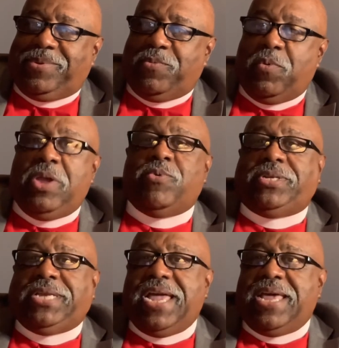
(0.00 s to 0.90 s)
We
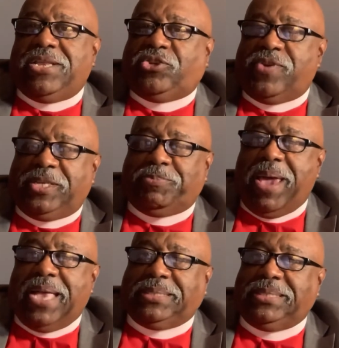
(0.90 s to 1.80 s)
were dead in
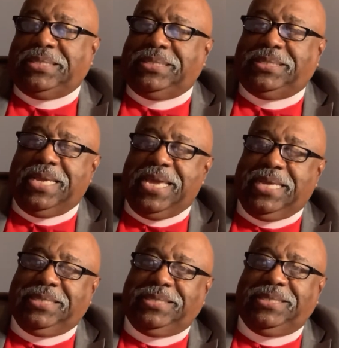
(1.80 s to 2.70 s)
trespasses and
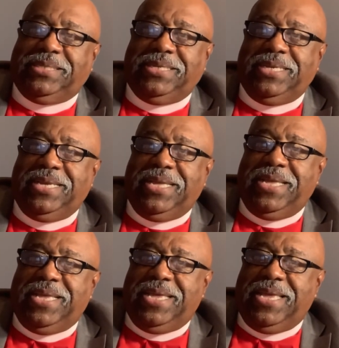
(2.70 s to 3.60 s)
sins,
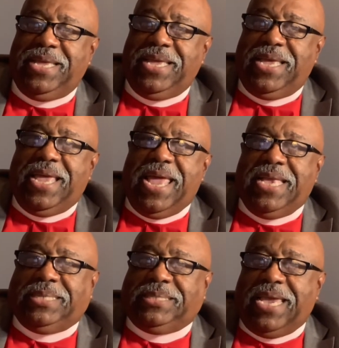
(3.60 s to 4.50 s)
and
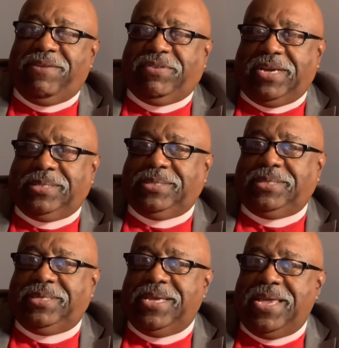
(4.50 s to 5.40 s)
he saved
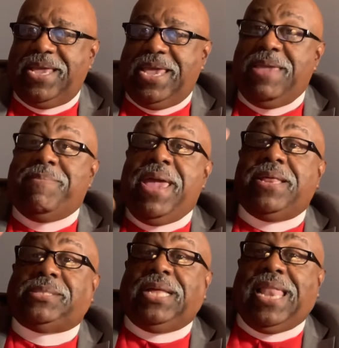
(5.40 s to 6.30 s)
us. He made
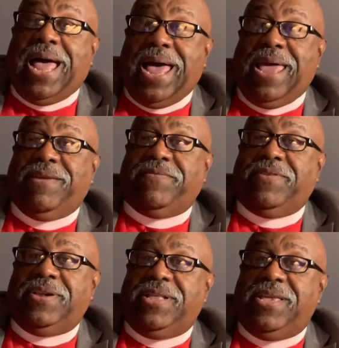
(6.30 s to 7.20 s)
us alive.
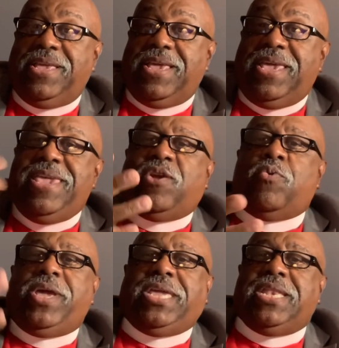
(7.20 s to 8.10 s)
He
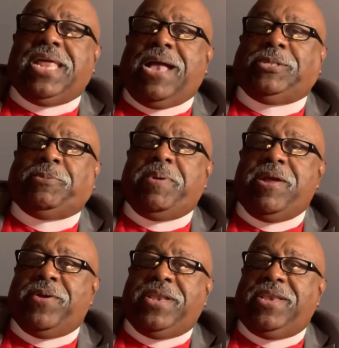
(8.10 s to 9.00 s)
quickened our
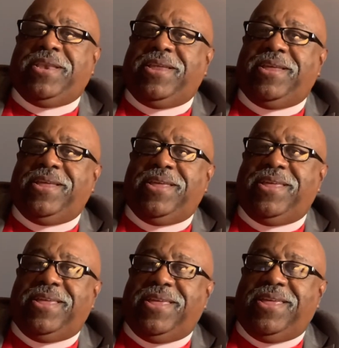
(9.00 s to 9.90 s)
spirit.
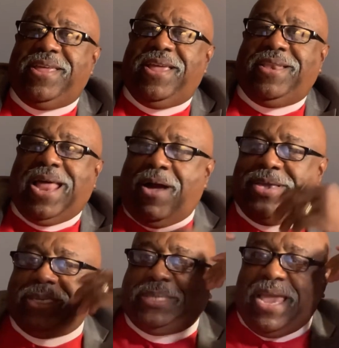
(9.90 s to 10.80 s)
Now
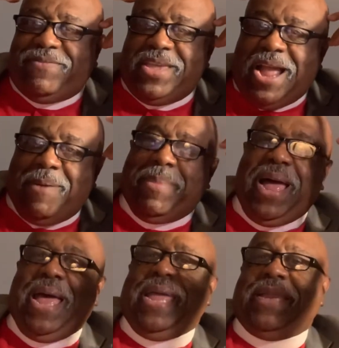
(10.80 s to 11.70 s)
he's saving our
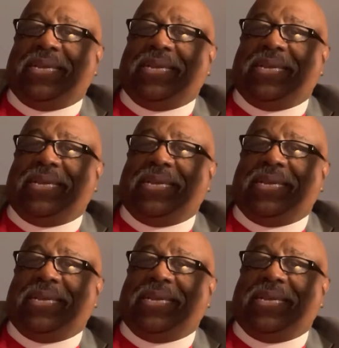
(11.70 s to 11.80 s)
mind.